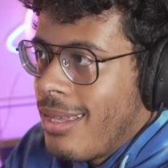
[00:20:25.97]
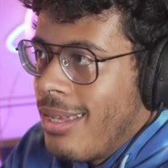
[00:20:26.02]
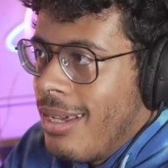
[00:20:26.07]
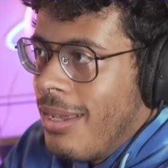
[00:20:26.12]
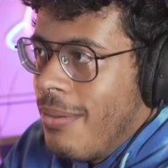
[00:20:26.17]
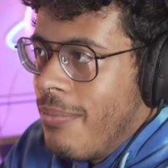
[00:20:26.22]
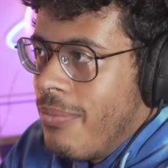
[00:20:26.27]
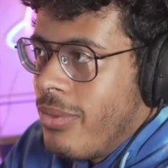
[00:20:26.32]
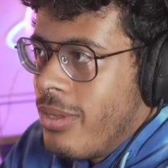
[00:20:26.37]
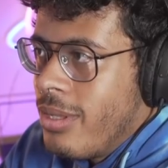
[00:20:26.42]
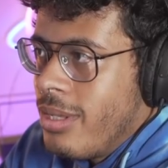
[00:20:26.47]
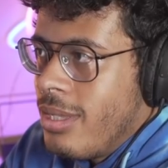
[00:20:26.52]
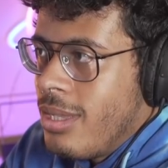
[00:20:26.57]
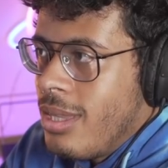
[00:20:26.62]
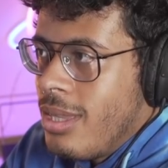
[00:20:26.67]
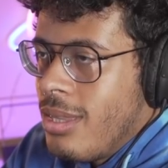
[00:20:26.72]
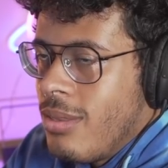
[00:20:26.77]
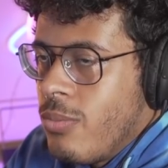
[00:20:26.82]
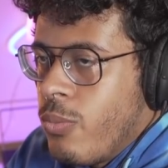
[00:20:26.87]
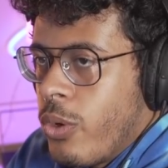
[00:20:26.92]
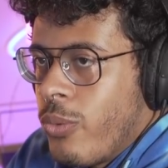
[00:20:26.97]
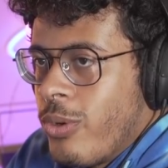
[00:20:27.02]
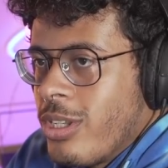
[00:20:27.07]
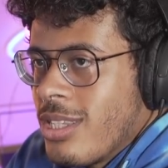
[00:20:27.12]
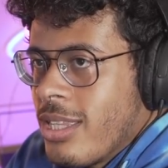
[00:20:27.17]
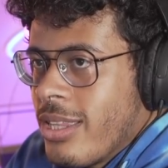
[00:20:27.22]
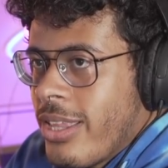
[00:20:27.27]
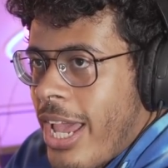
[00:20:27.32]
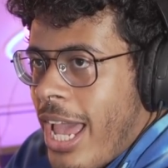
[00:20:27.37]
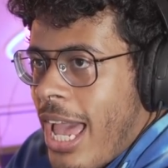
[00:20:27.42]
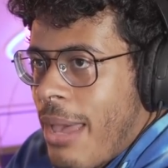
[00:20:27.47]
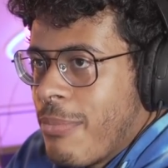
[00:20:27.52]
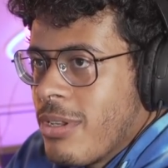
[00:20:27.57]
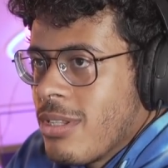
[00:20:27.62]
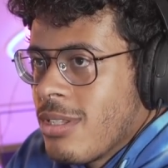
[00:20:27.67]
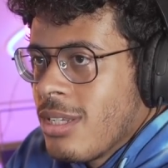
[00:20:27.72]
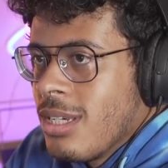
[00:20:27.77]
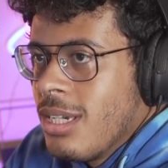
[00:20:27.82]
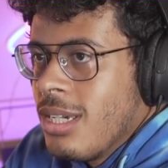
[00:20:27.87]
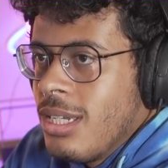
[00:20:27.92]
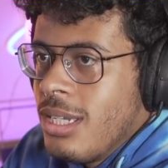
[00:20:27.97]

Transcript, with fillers: um, is one reason that, that happens.